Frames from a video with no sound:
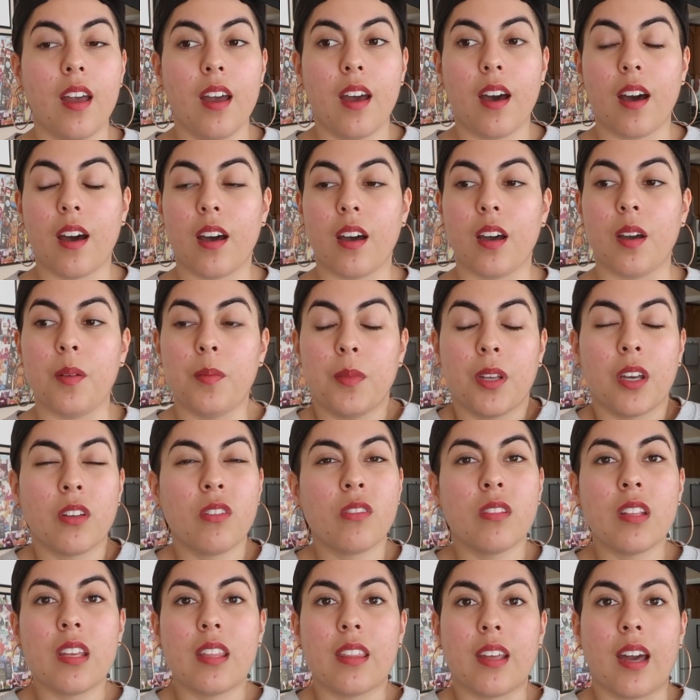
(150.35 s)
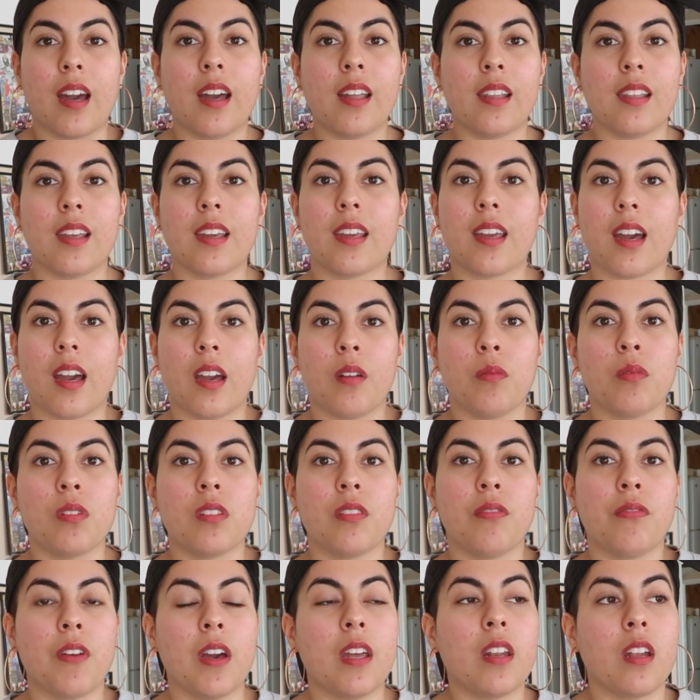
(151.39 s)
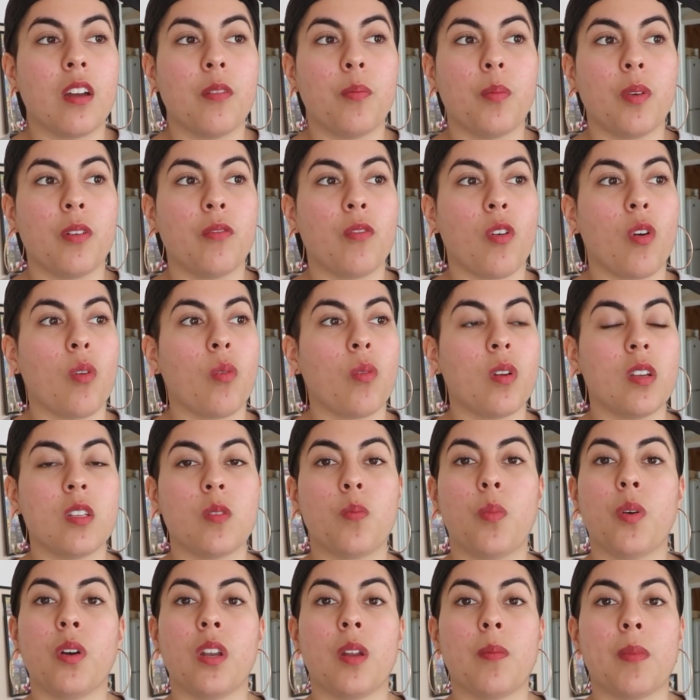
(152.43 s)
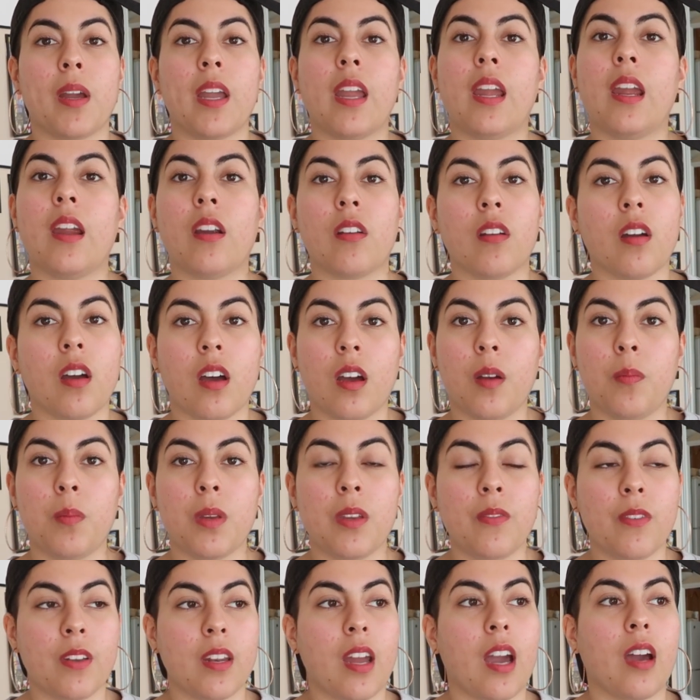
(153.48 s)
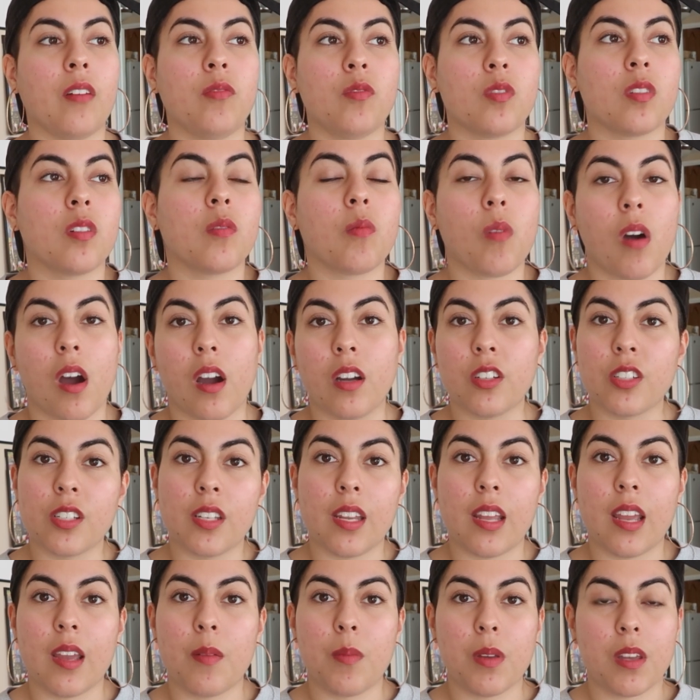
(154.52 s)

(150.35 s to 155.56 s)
Um, not only that, like, I was fed up of always putting my hair up even after a wash day,